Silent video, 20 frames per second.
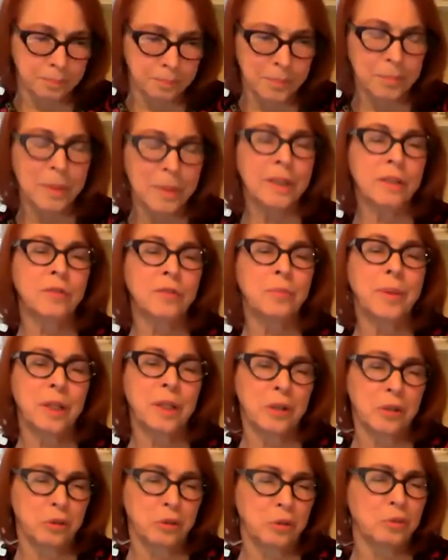But it's
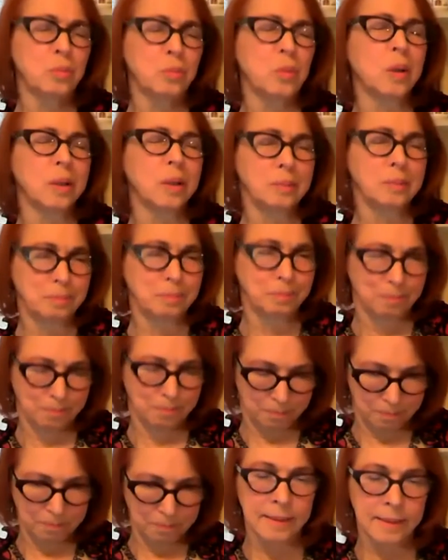being used more.
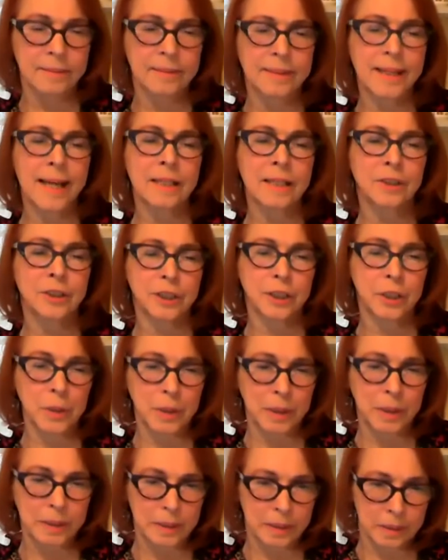It's catching
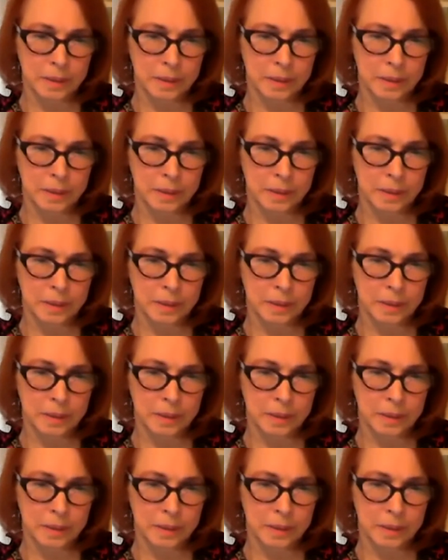on.